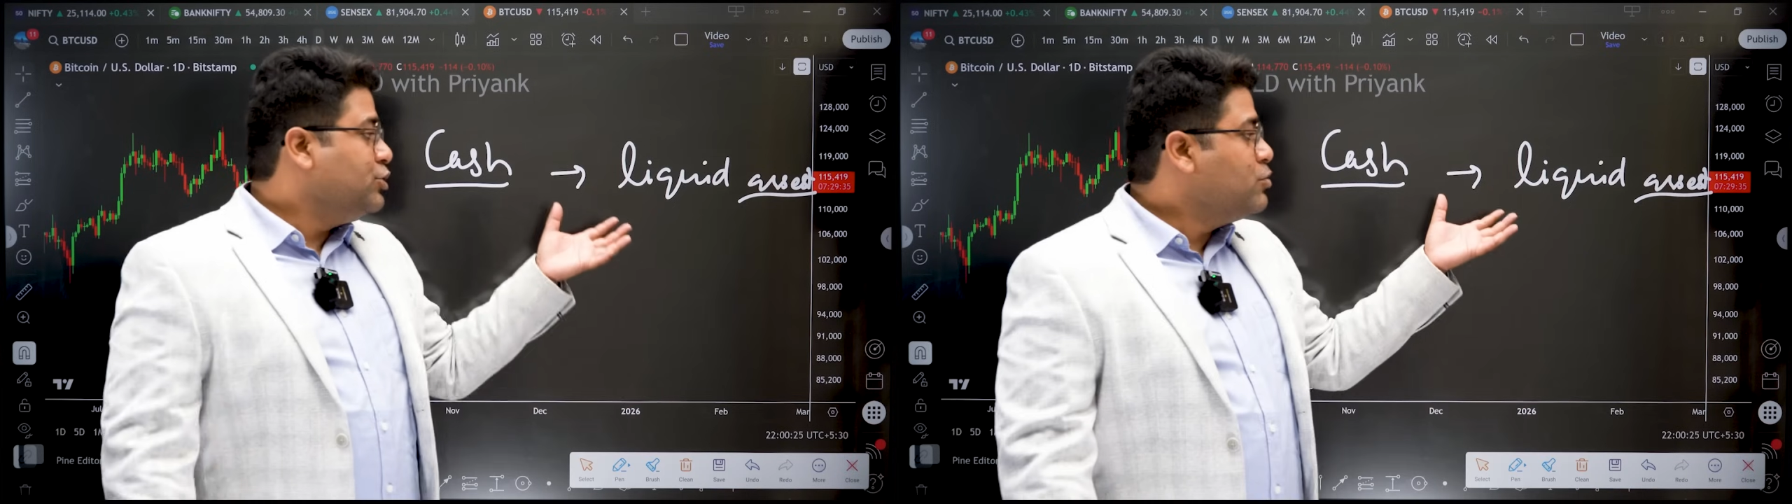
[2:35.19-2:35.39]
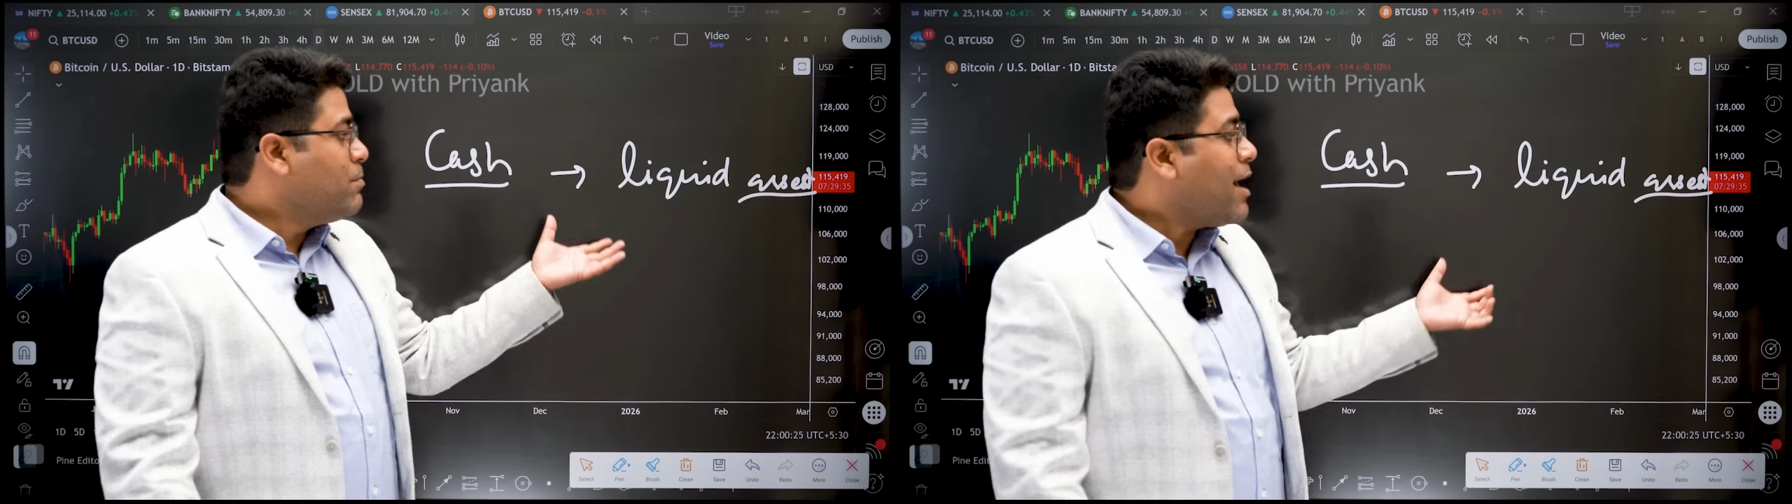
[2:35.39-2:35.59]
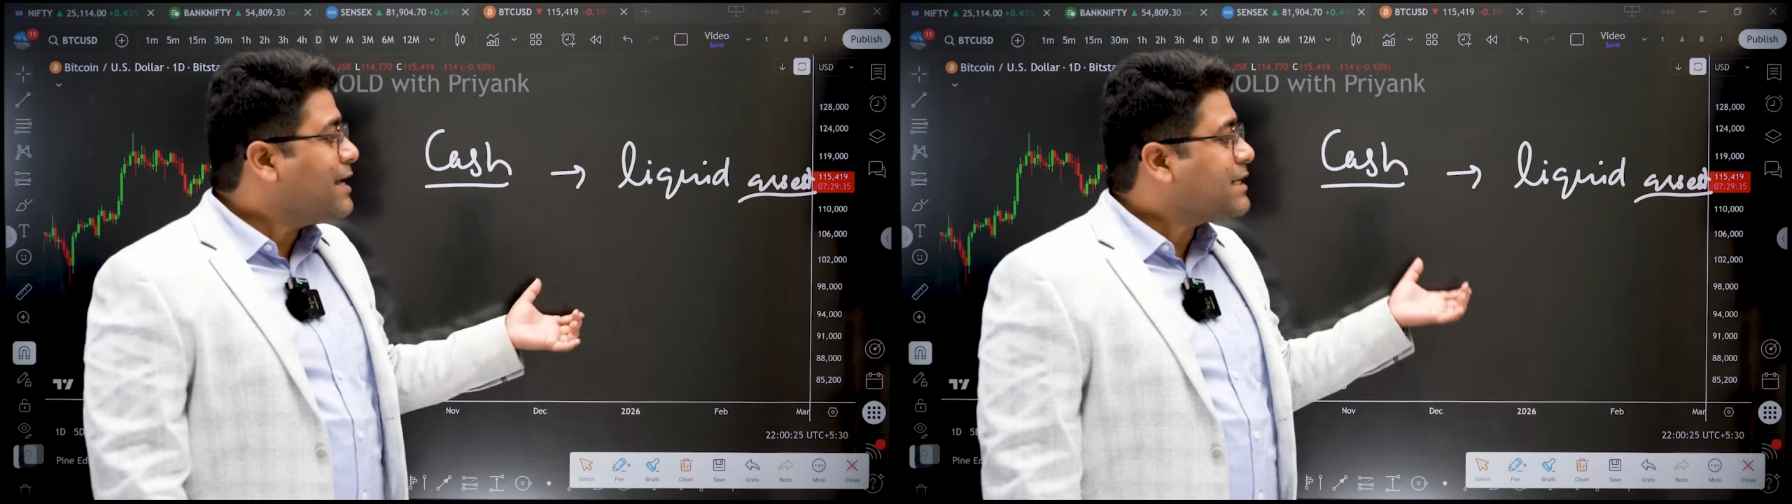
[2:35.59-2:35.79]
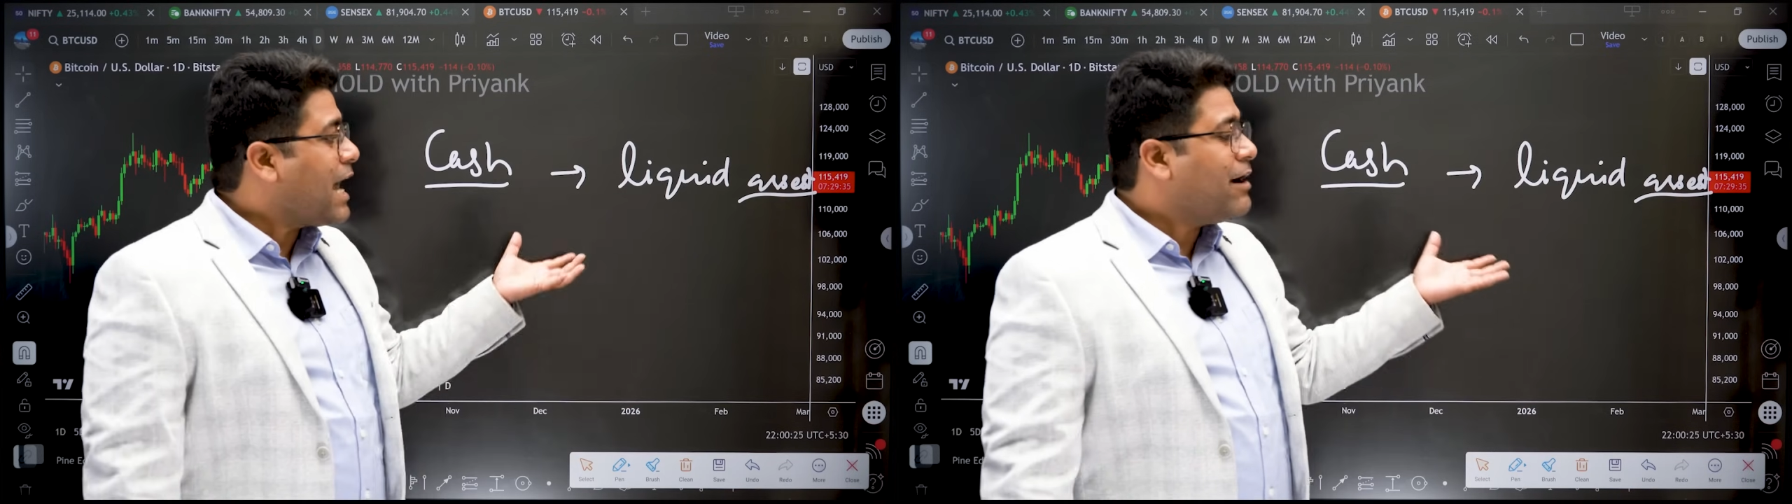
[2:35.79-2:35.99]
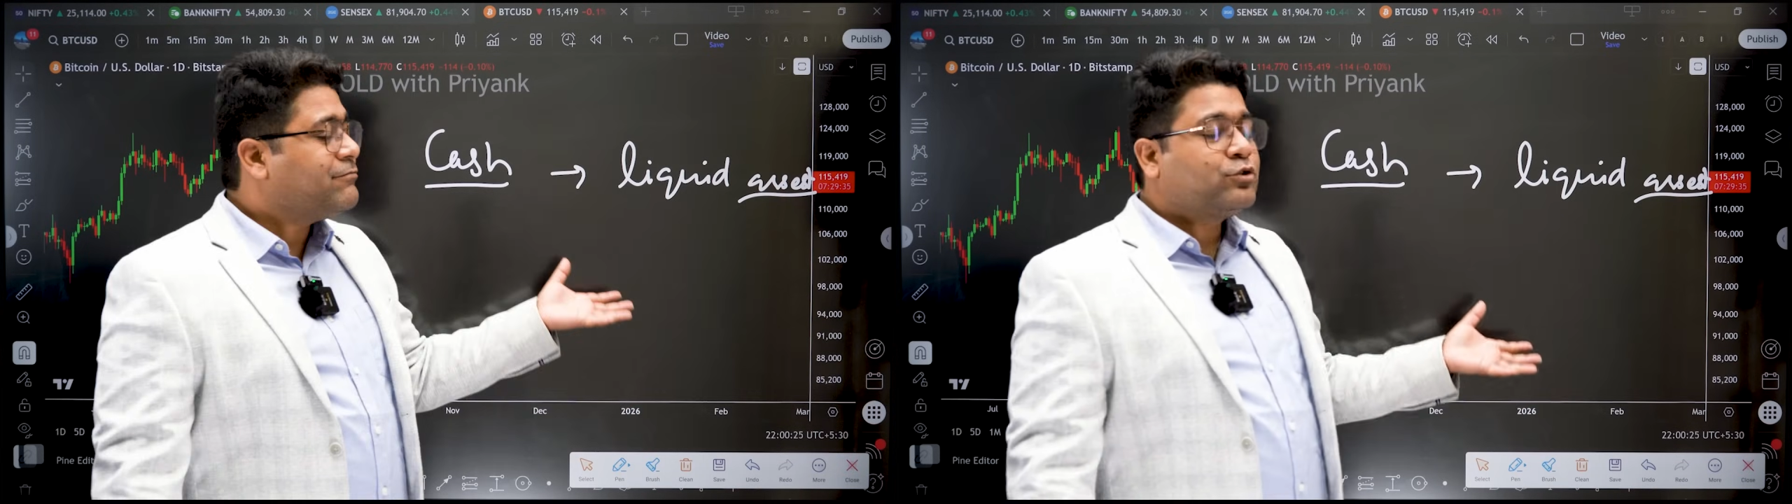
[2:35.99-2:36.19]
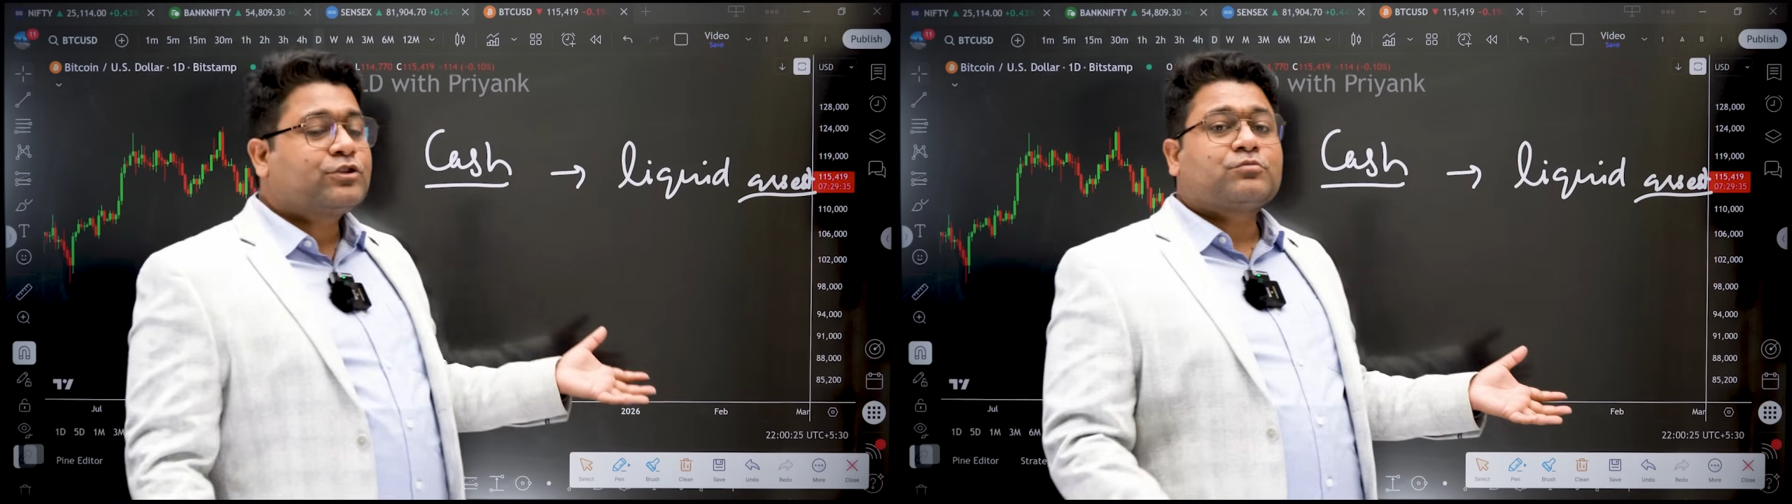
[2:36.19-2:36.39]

You might have to